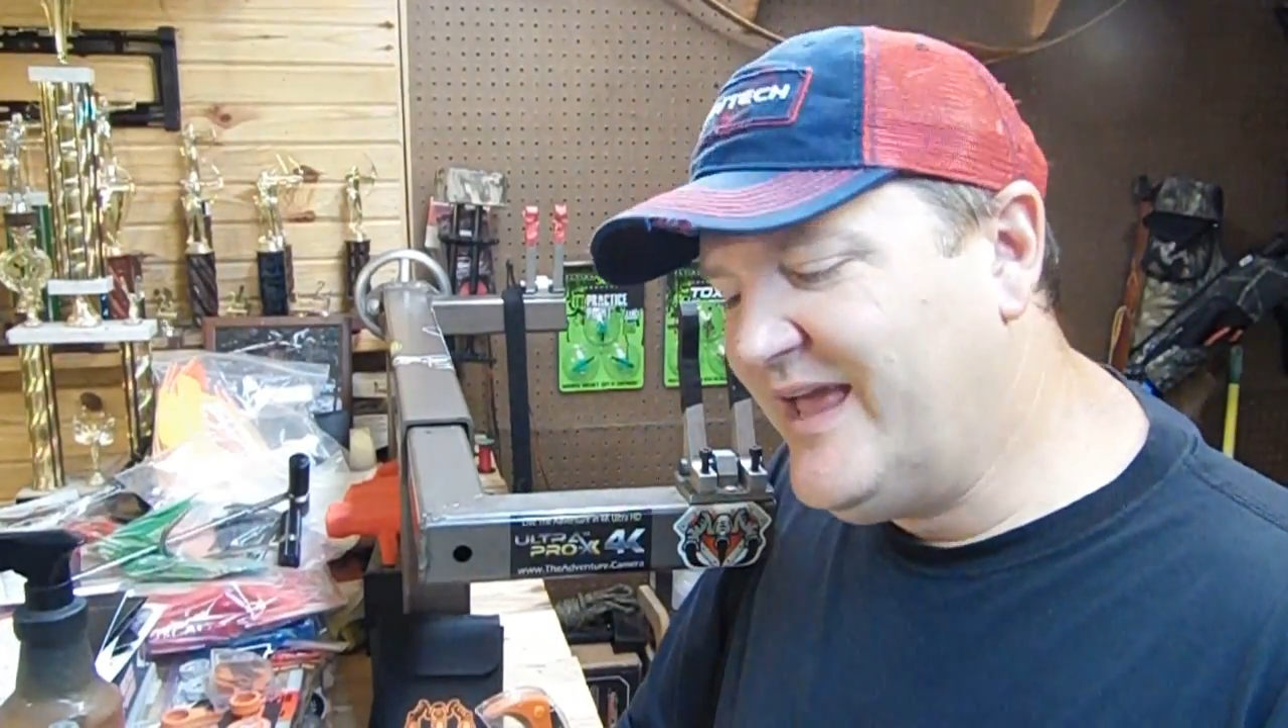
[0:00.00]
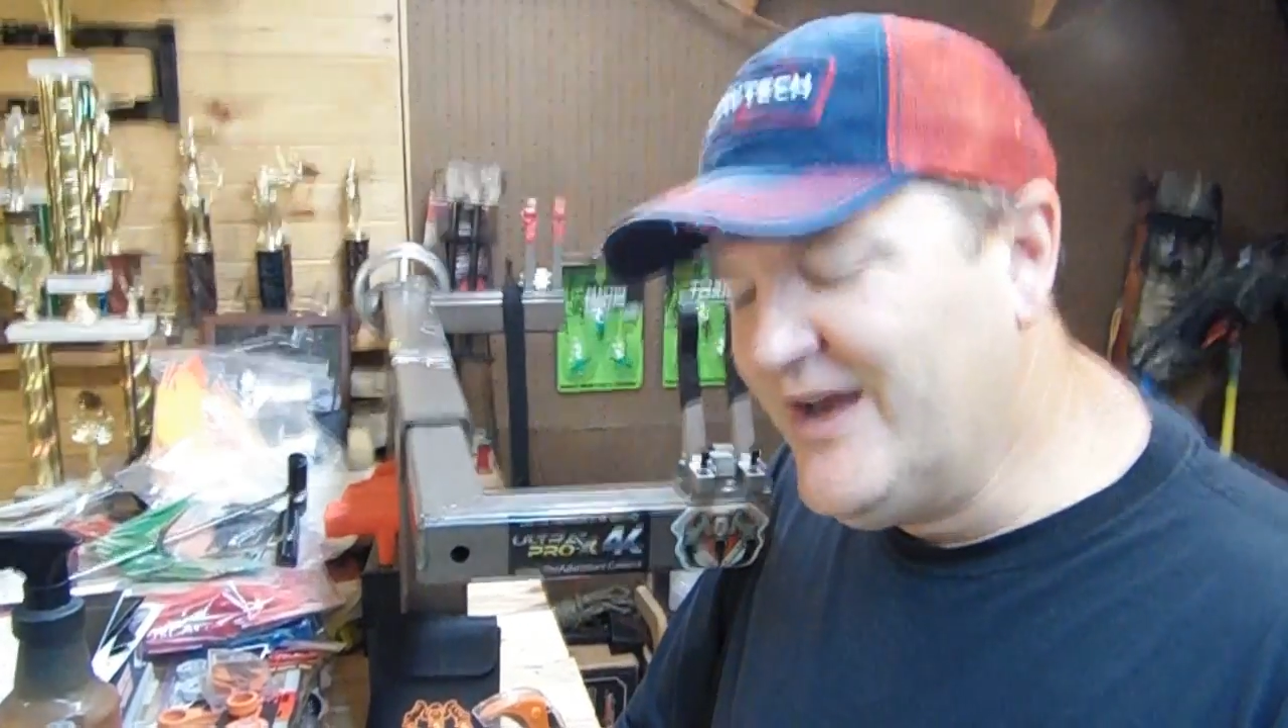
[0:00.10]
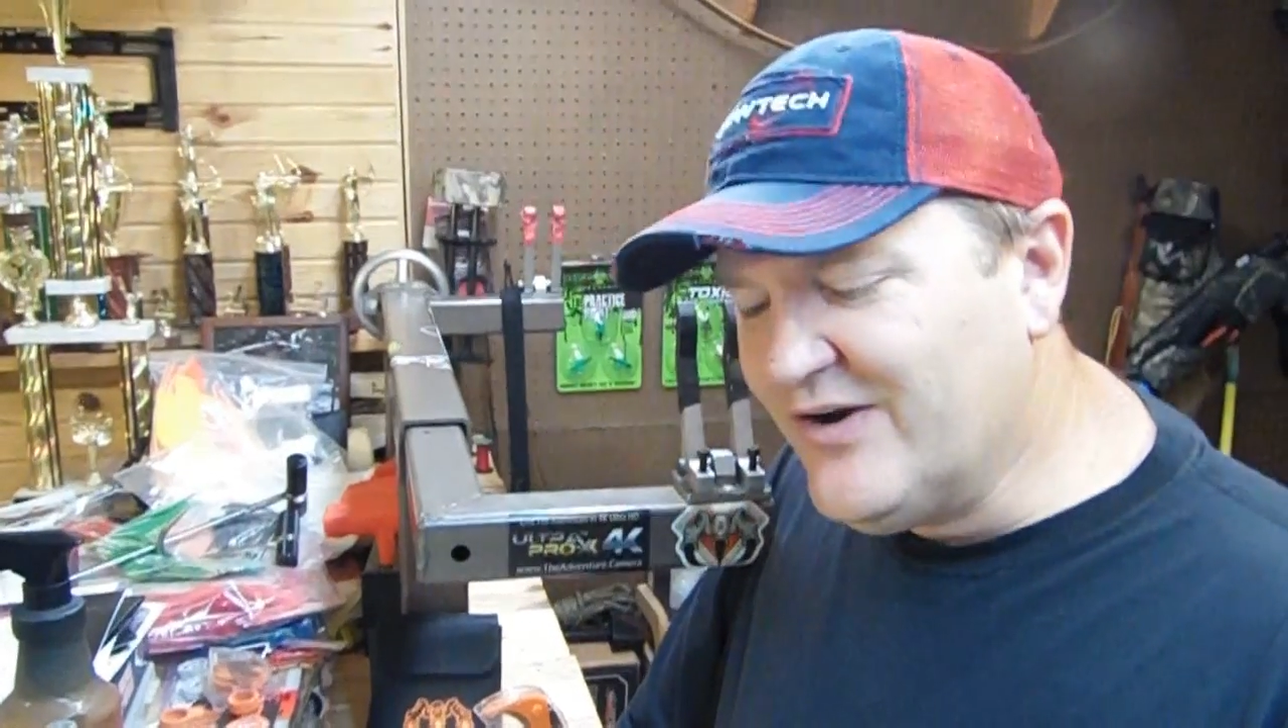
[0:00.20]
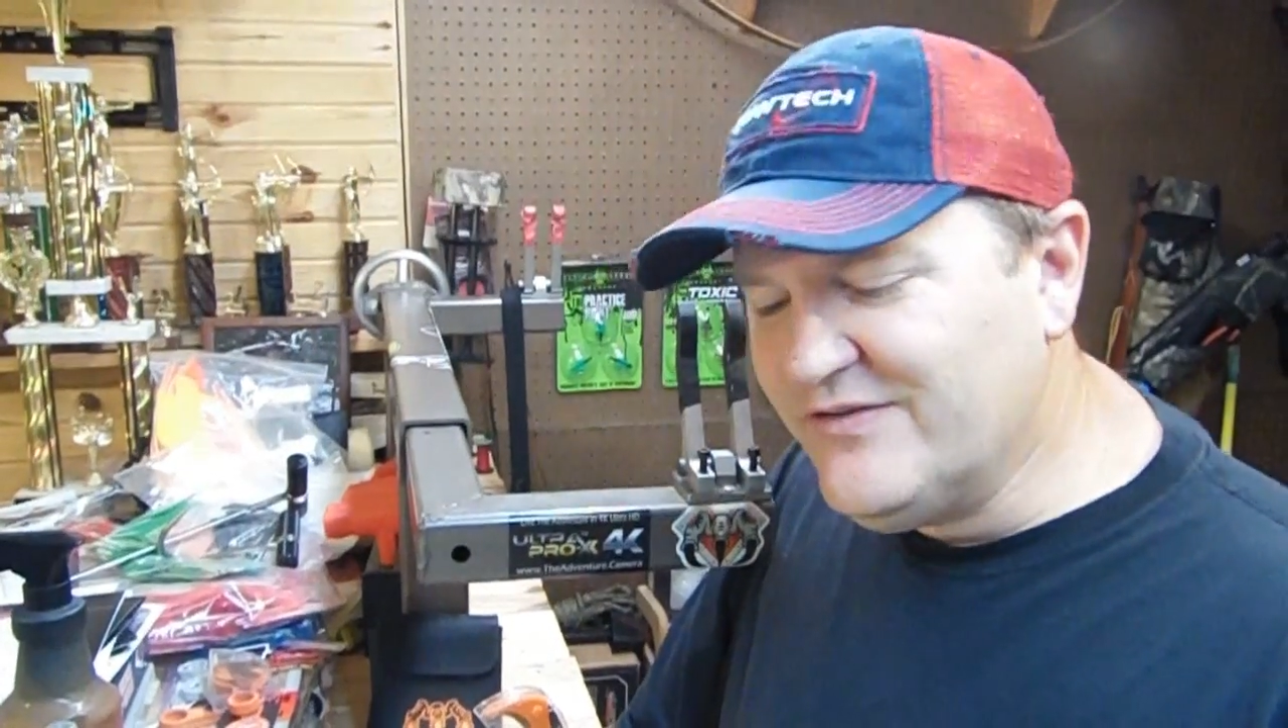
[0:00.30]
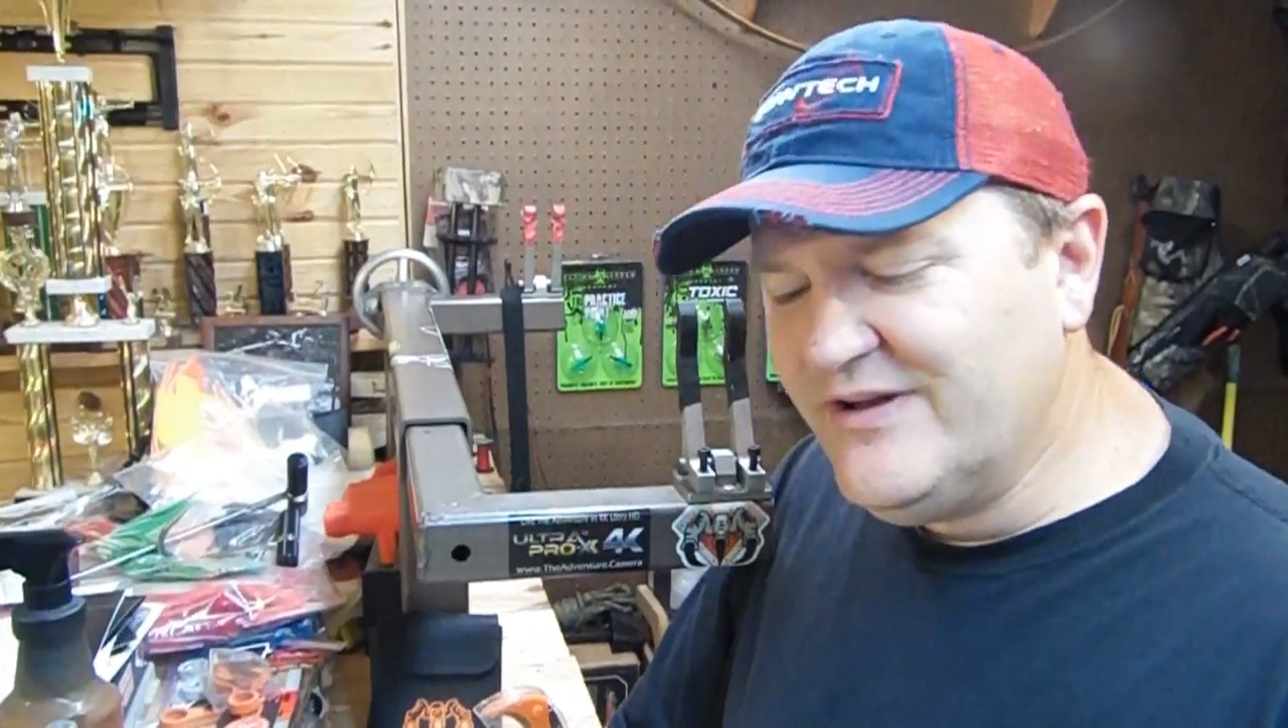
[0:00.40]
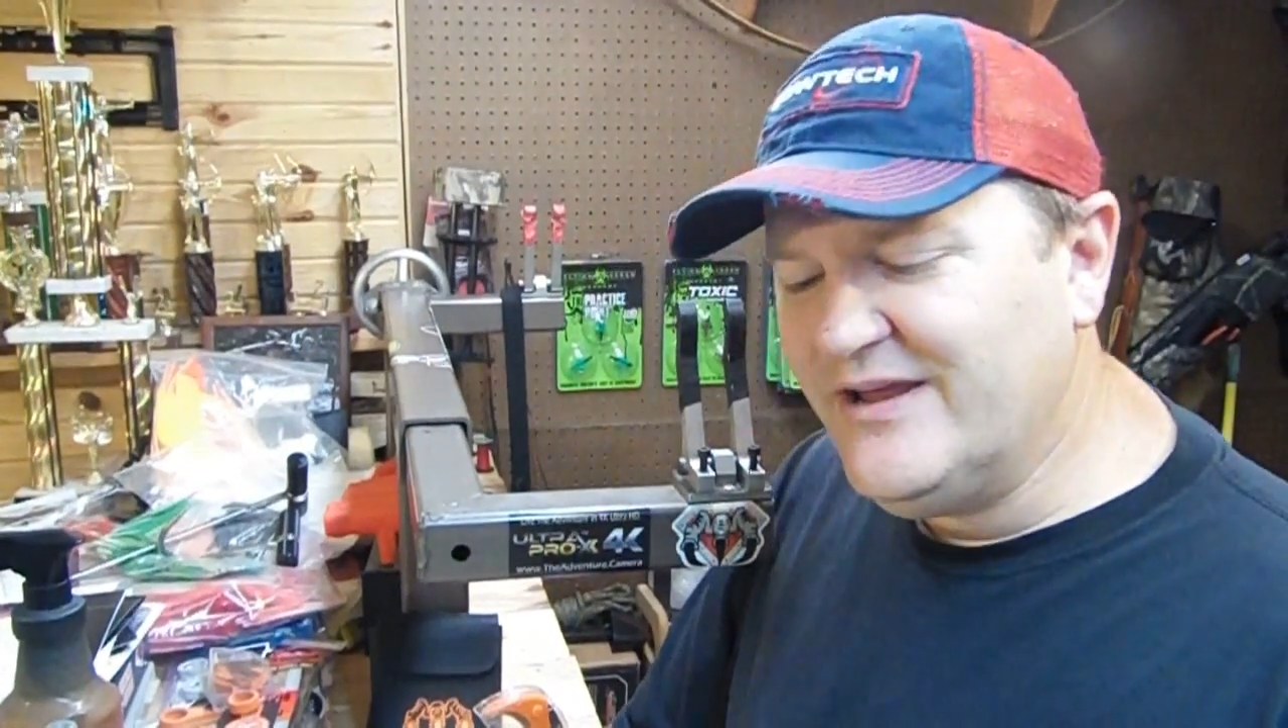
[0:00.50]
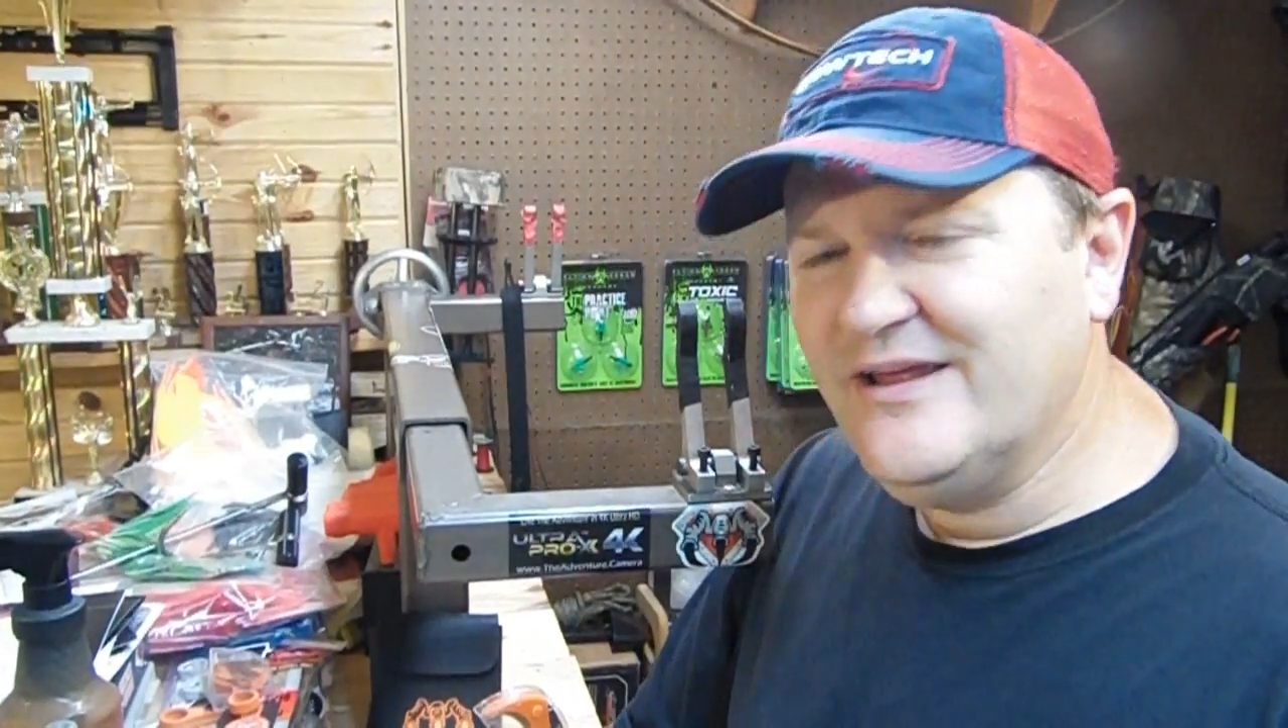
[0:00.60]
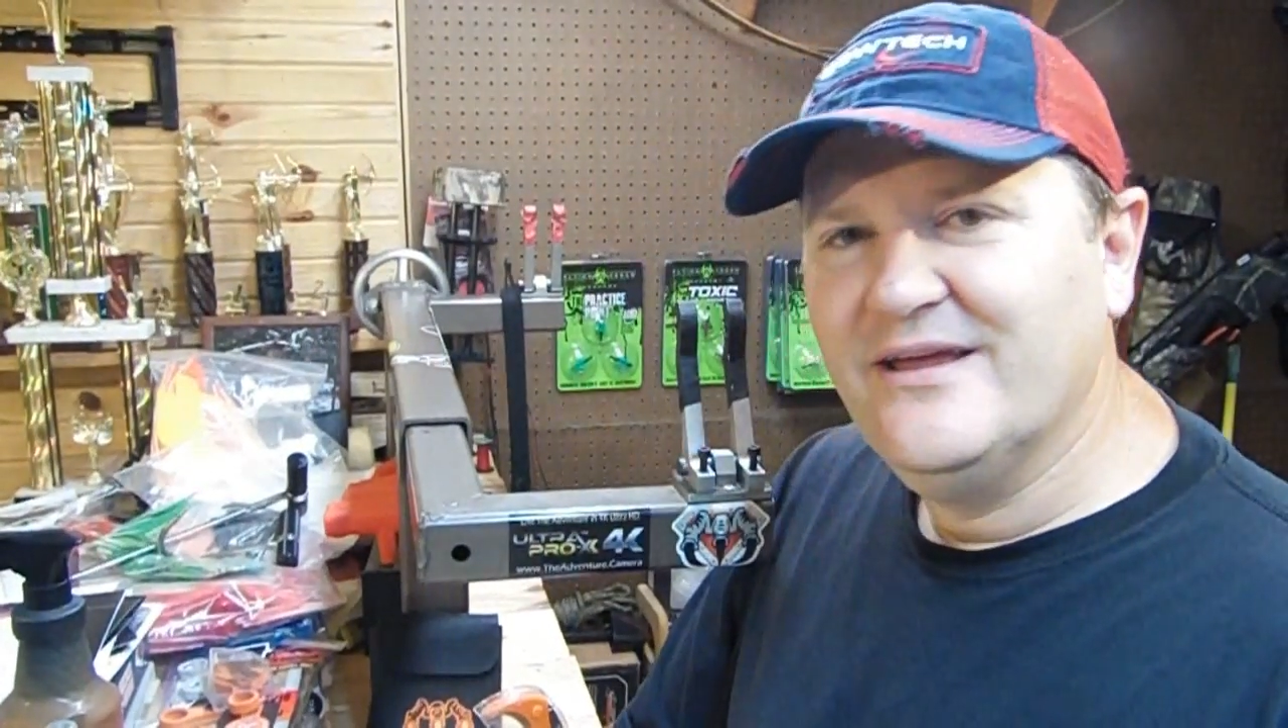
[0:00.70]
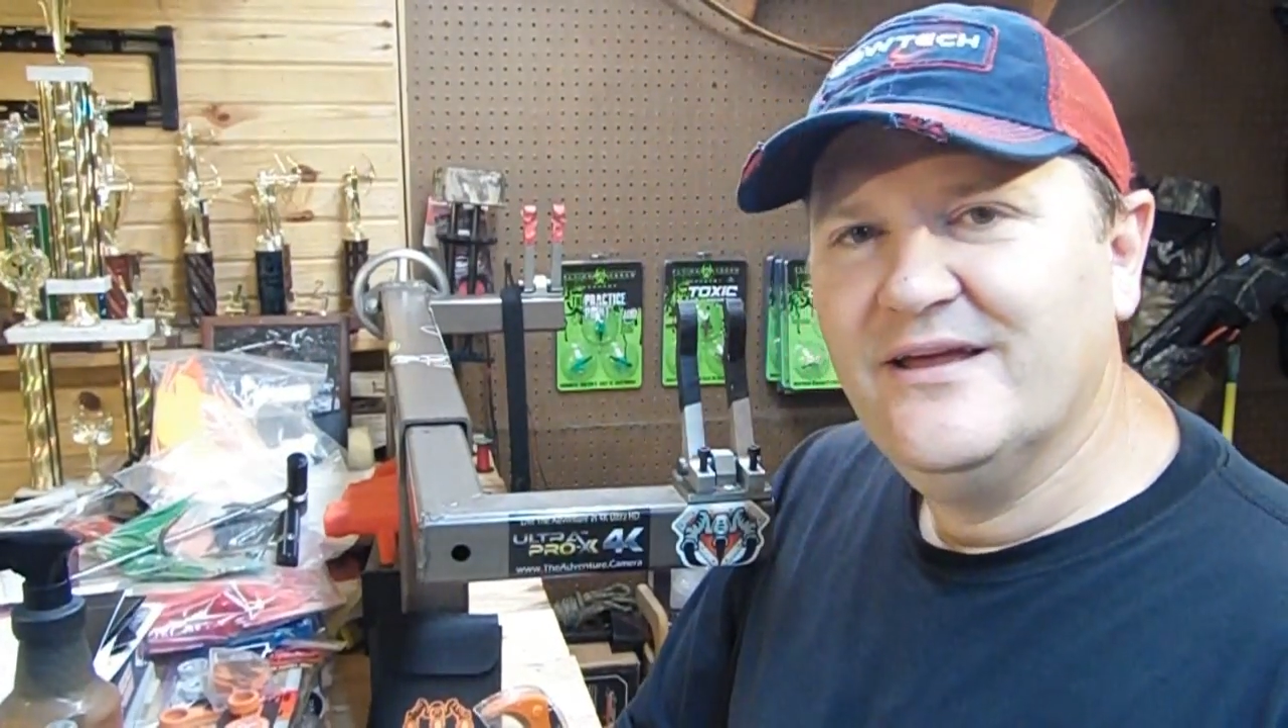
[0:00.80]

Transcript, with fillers: energy,